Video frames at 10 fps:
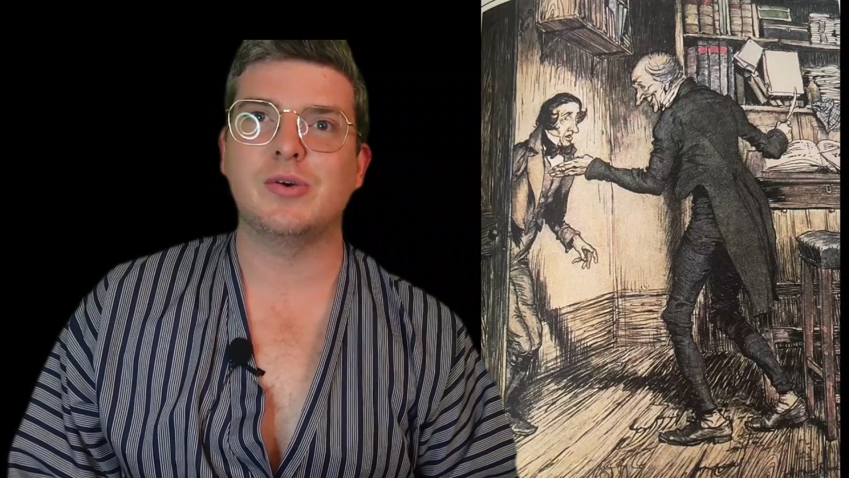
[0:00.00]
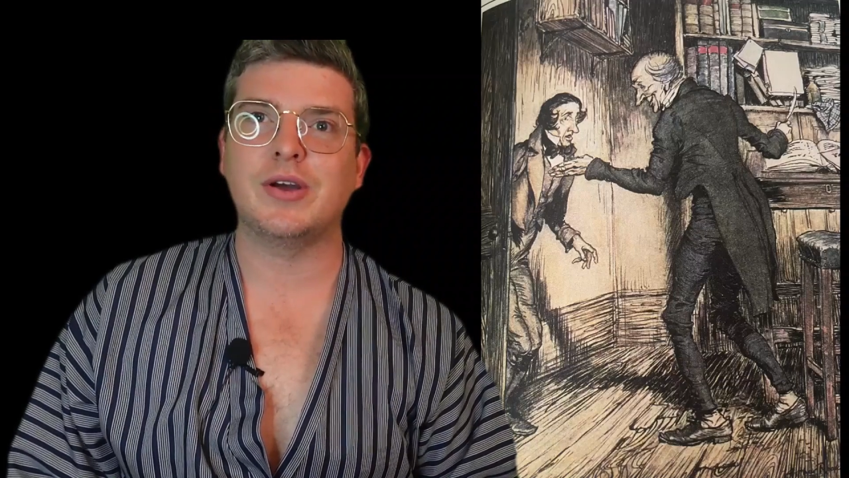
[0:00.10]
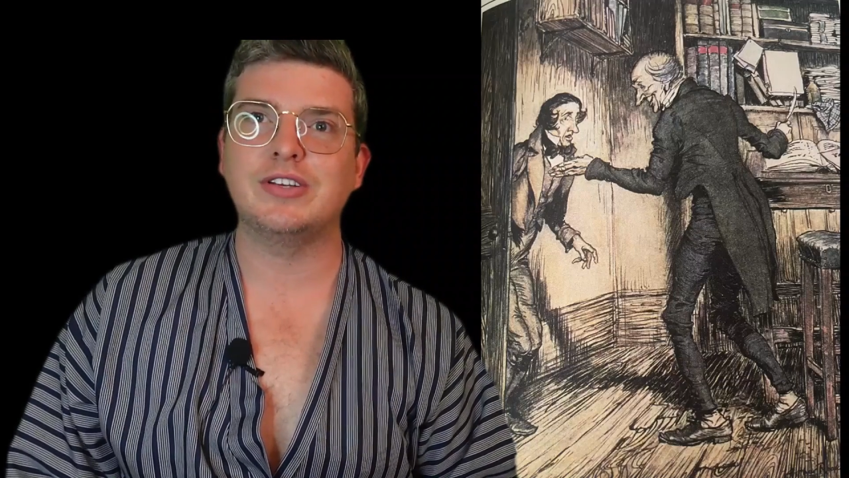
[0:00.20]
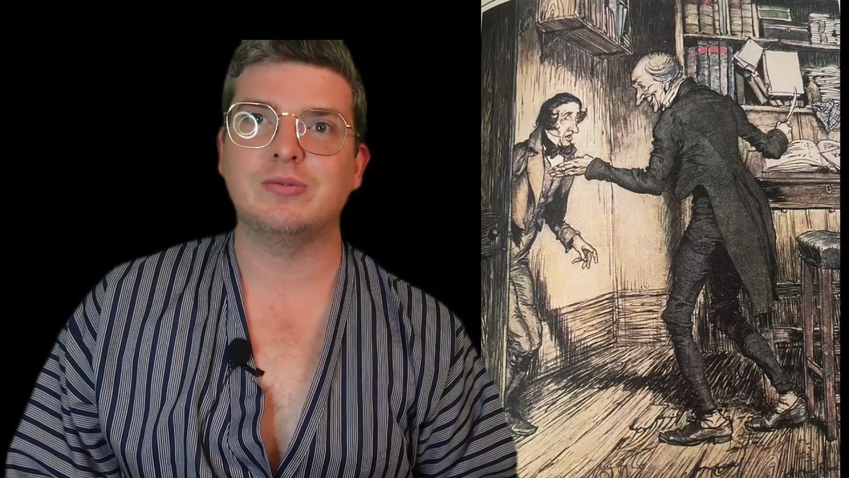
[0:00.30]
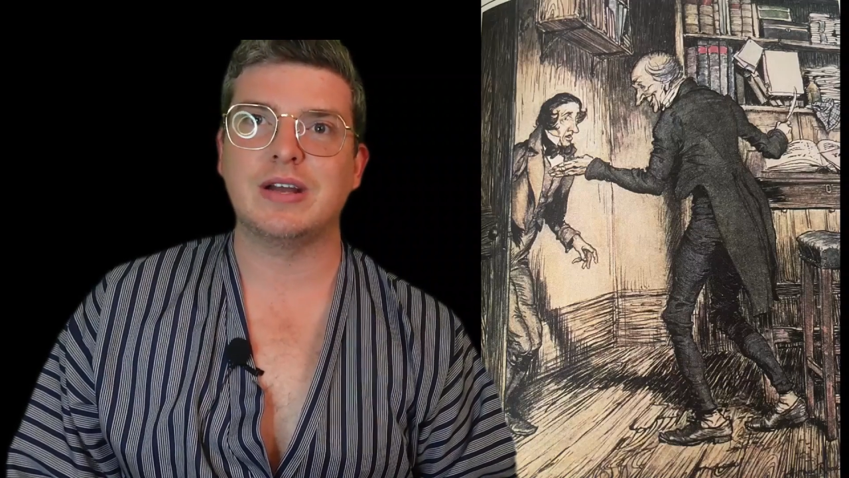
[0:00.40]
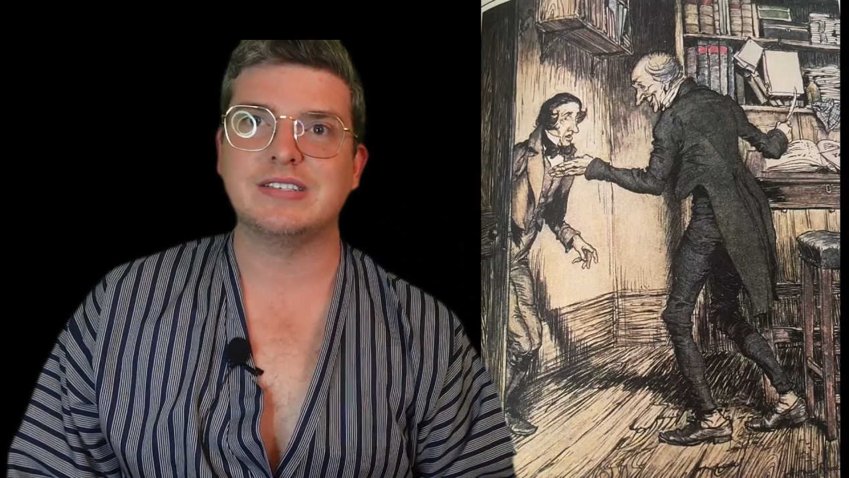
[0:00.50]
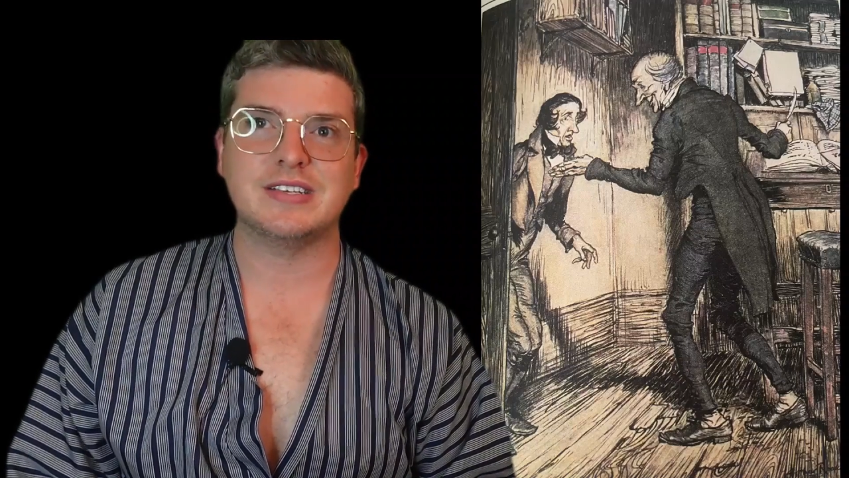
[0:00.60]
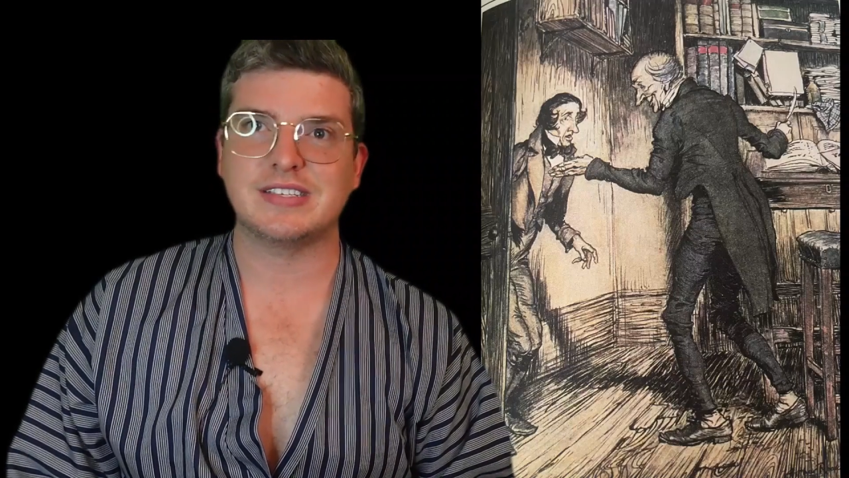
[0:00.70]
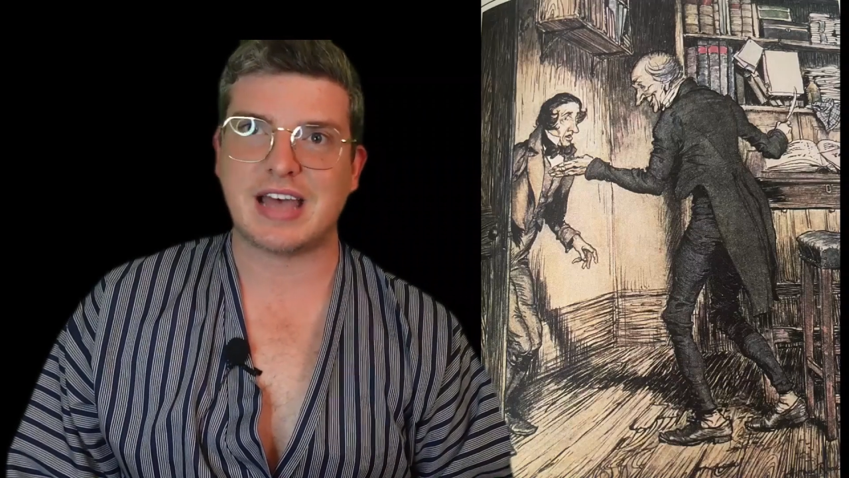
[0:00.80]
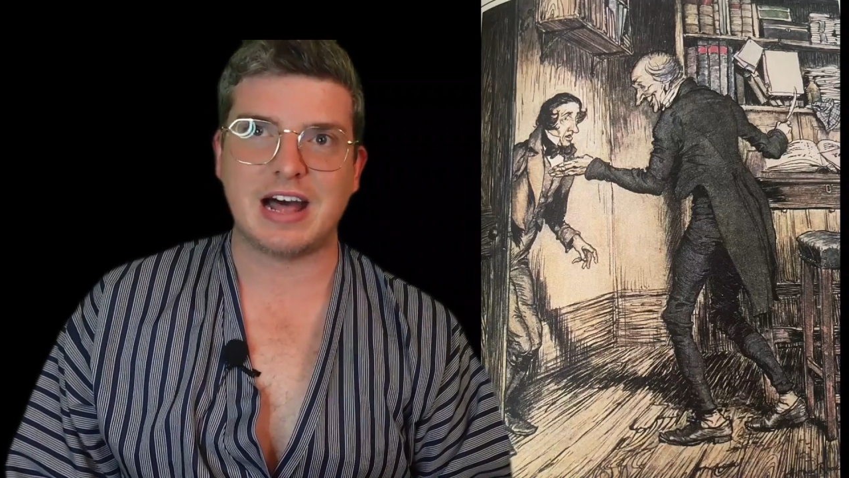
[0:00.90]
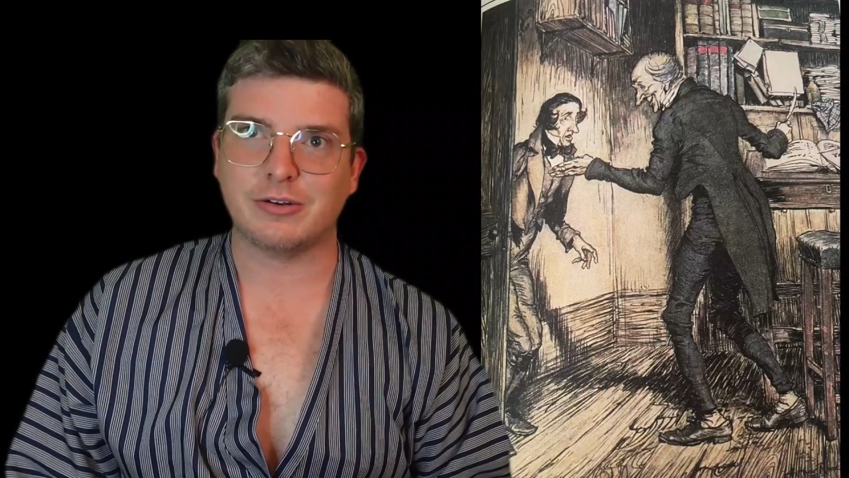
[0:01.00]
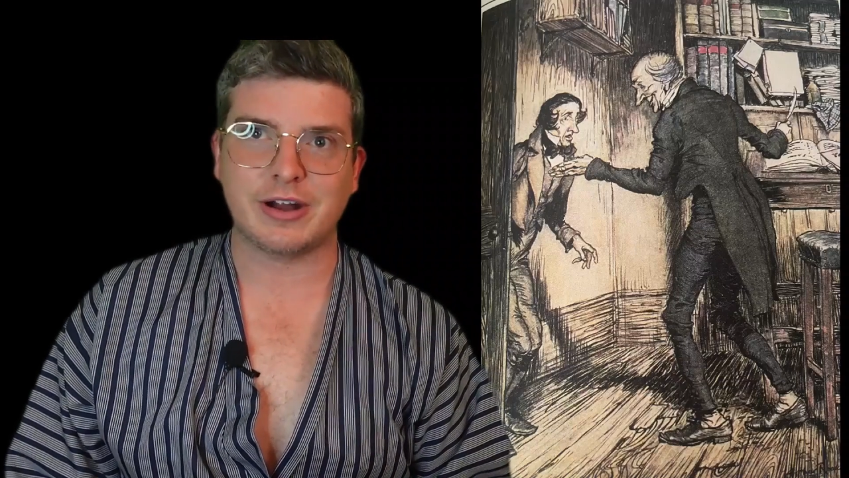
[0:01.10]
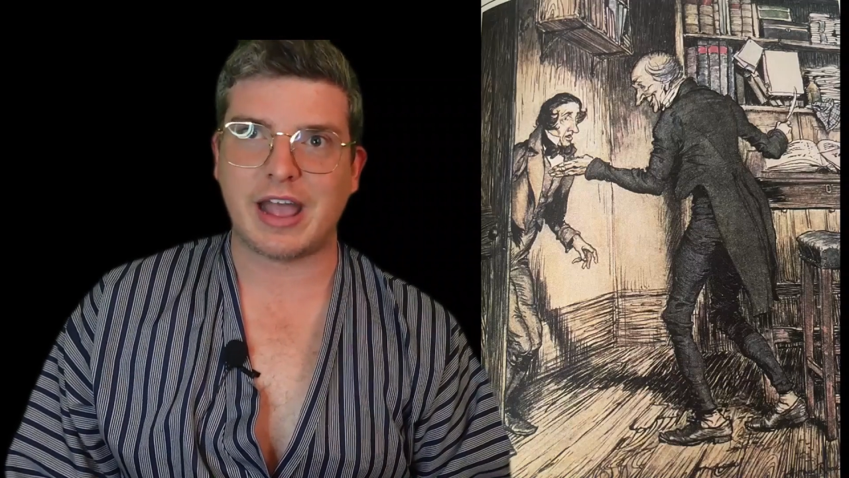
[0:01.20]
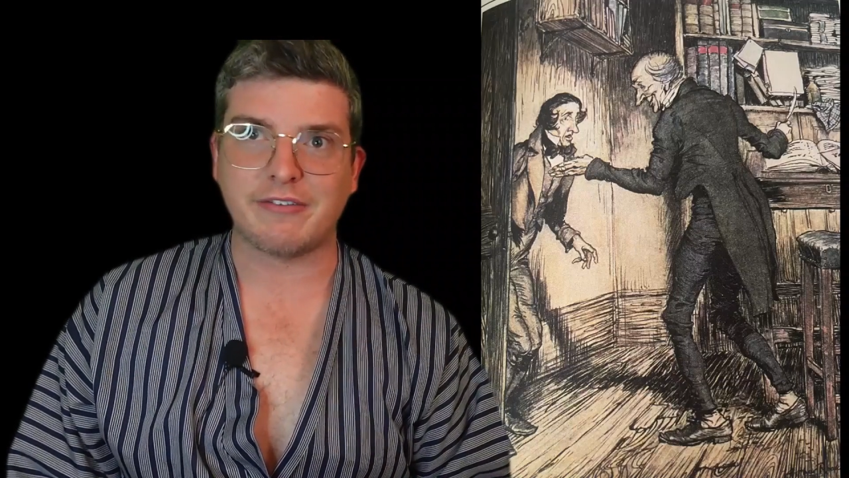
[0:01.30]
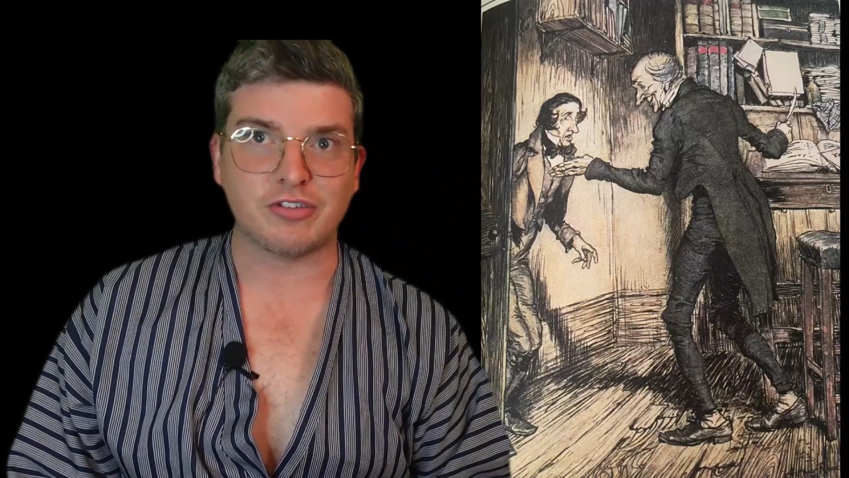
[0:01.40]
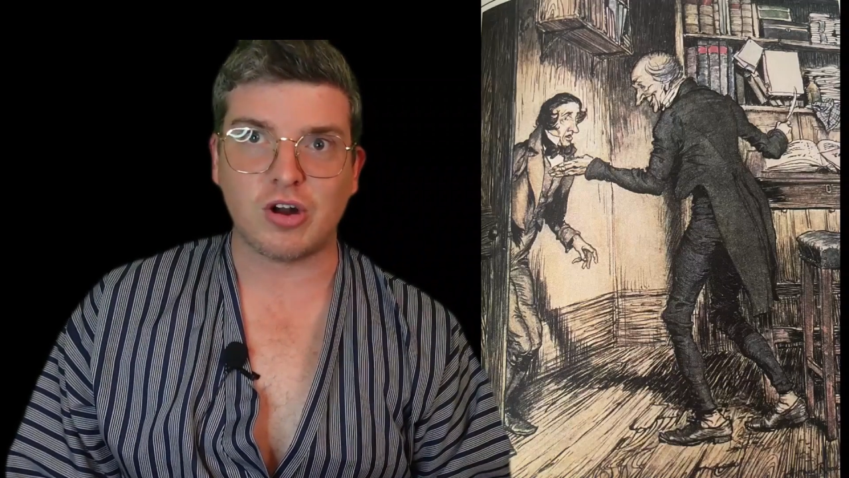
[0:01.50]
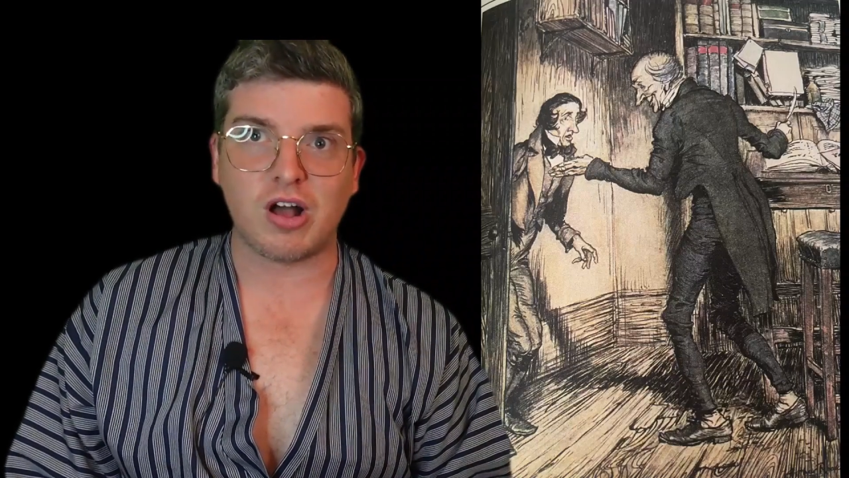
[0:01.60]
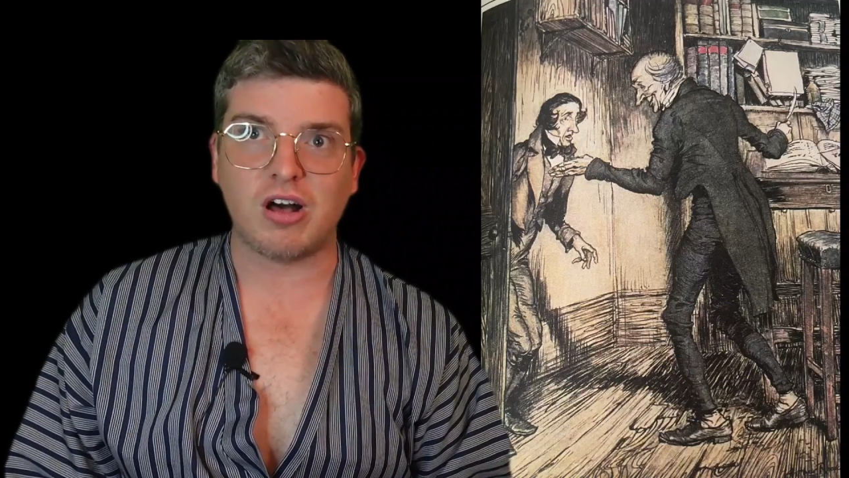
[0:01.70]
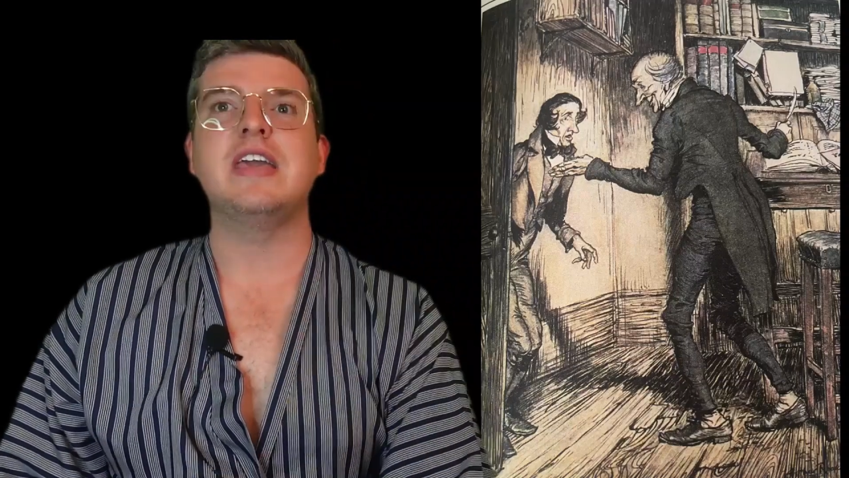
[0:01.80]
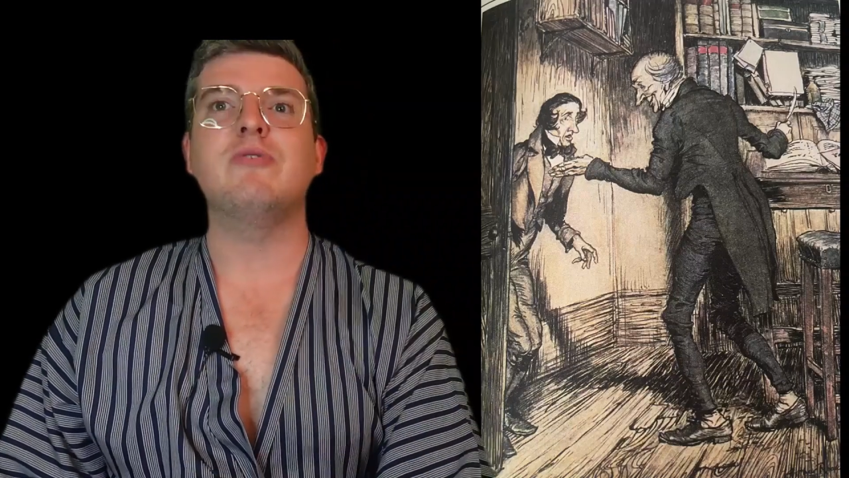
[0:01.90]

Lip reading: going to raise his salary after all.